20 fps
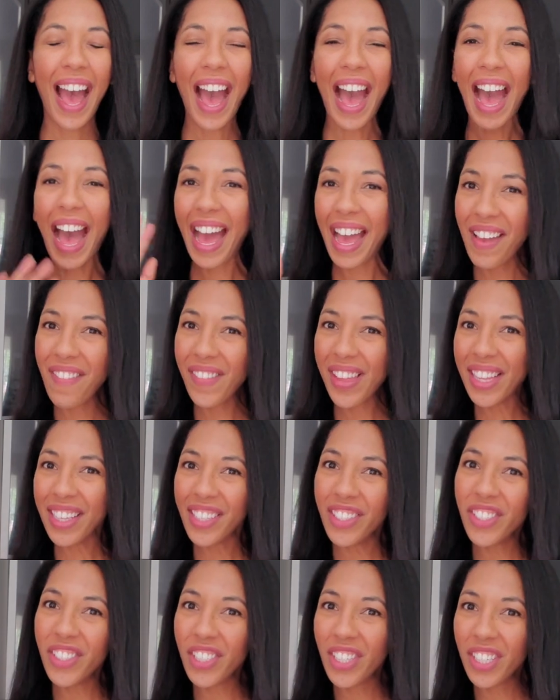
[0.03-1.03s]
Hi
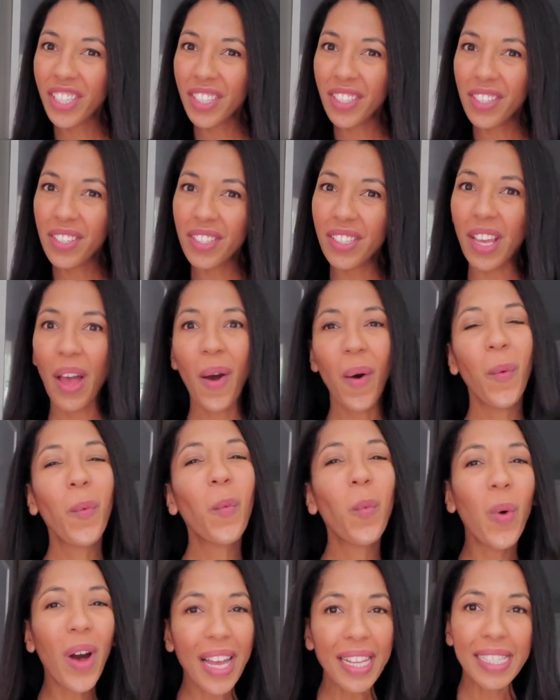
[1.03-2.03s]
villagers!
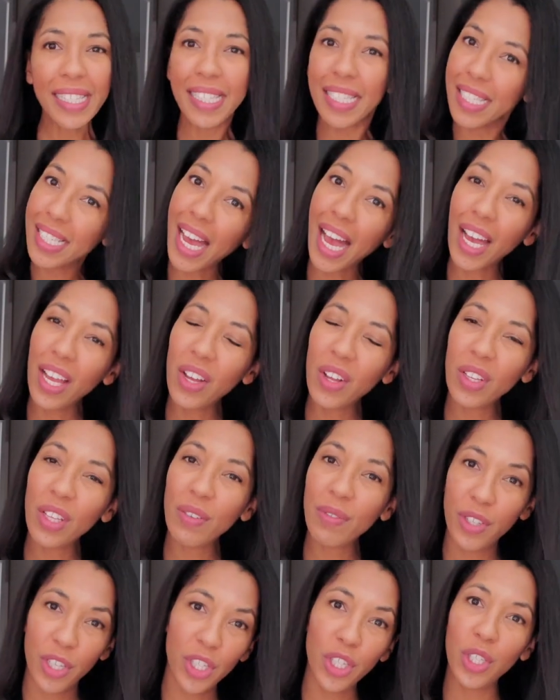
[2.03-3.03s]
What style
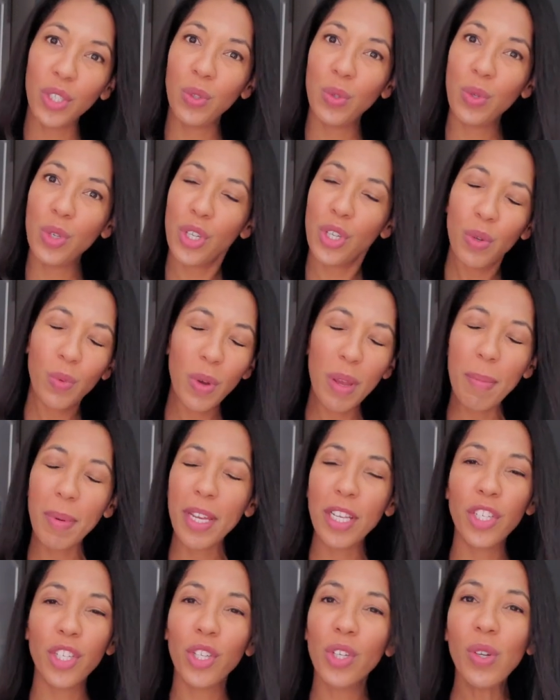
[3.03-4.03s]
of shoe should we be
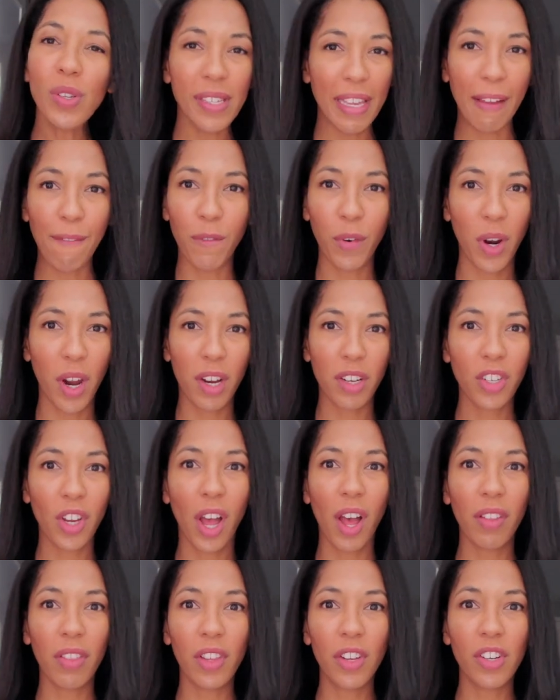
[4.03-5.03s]
choosing for our
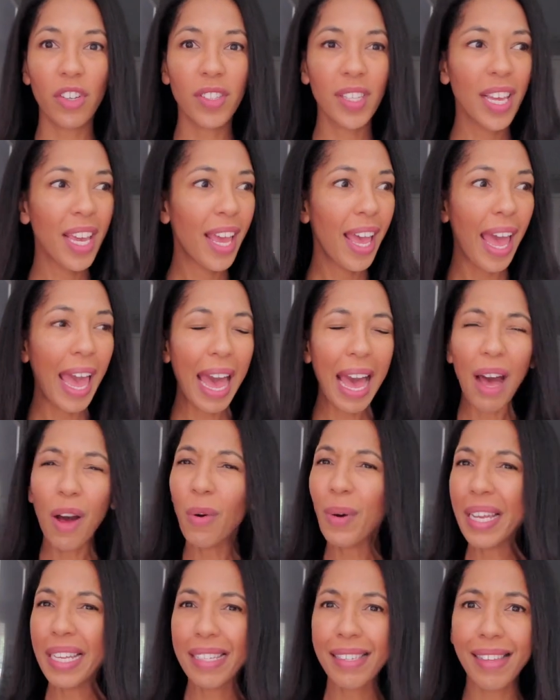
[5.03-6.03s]
toddlers? How
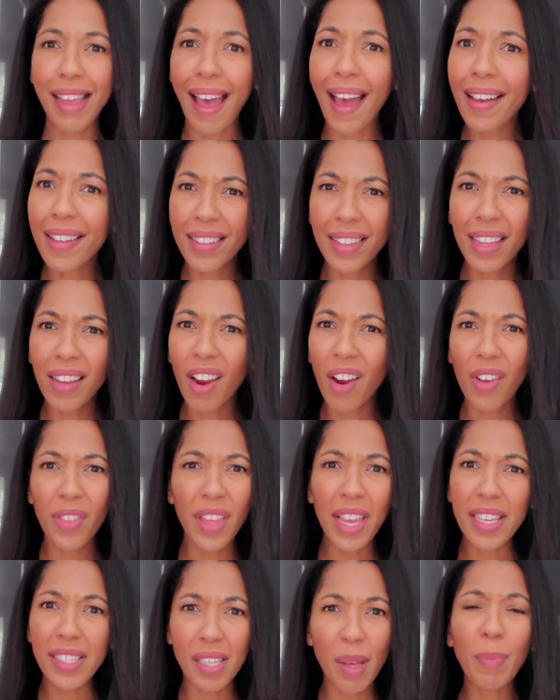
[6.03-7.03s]
exactly are
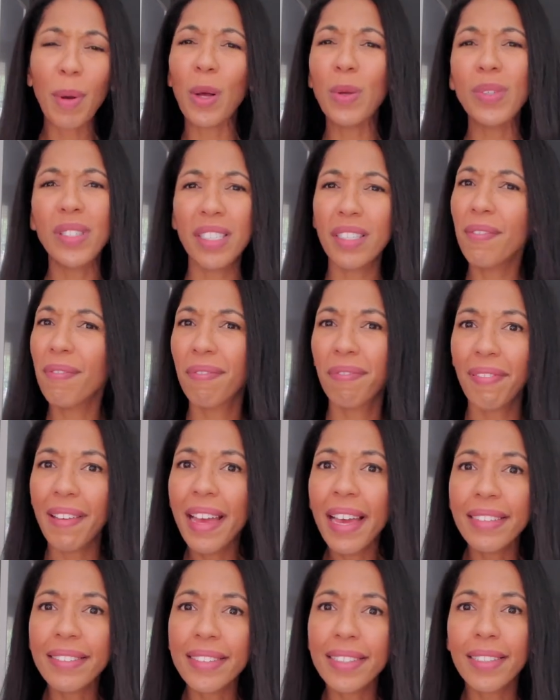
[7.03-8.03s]
they supposed to
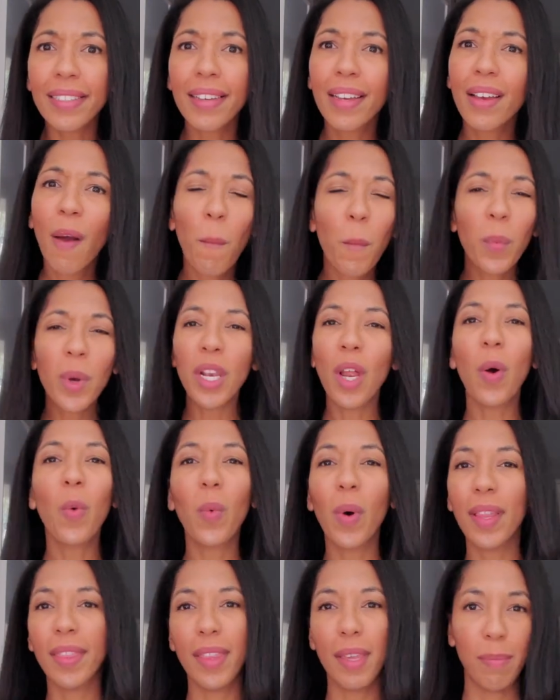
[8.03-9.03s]
fit? We don't
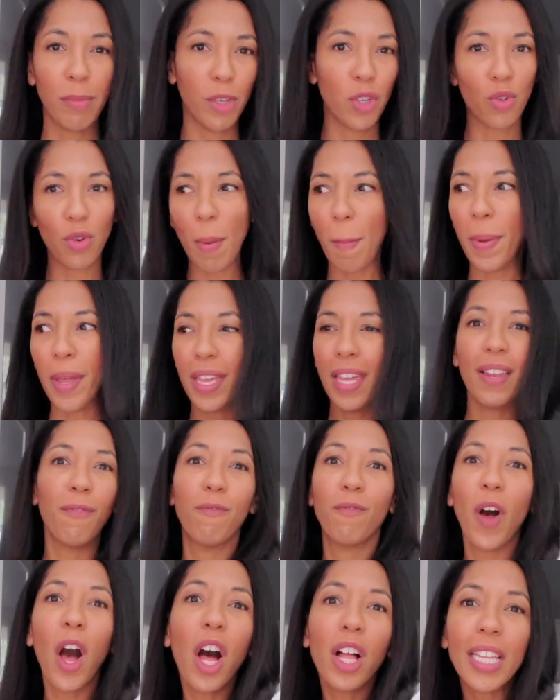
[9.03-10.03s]
want them tripping and
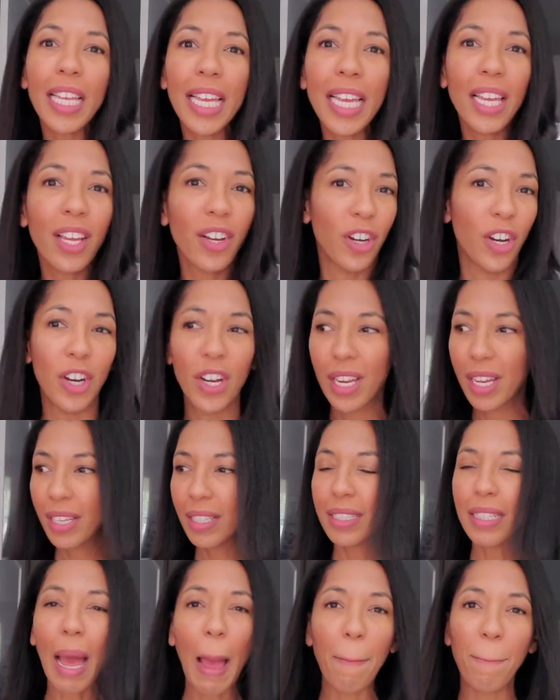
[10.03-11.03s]
falling or
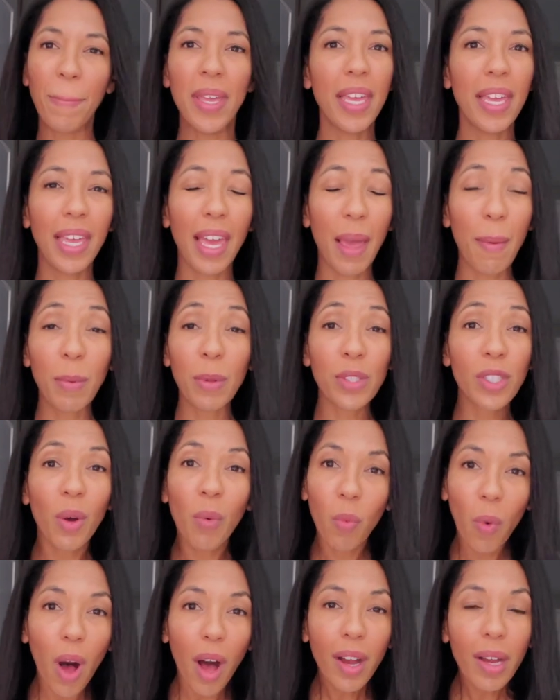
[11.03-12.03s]
not being able to
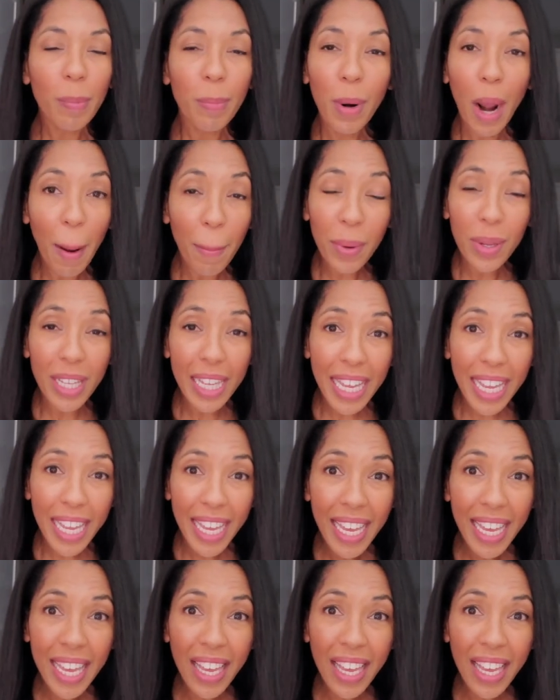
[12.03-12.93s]
walk properly.